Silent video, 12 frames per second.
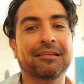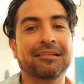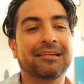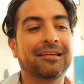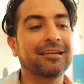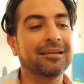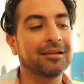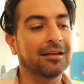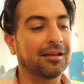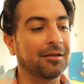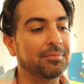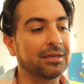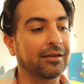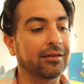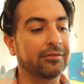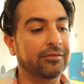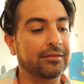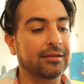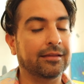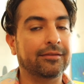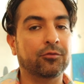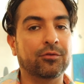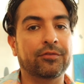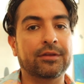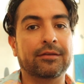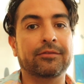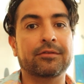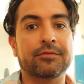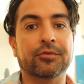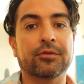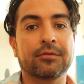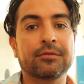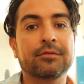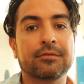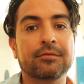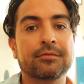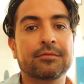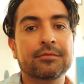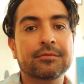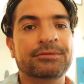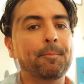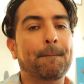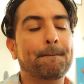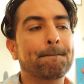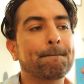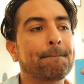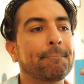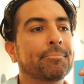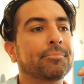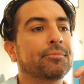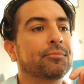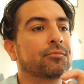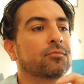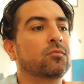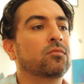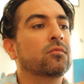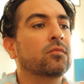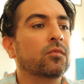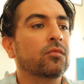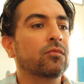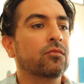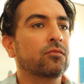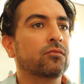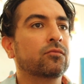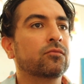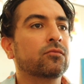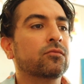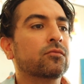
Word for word: uh, because I think that sort of thing is evil. Into it. I have support for pedophilia.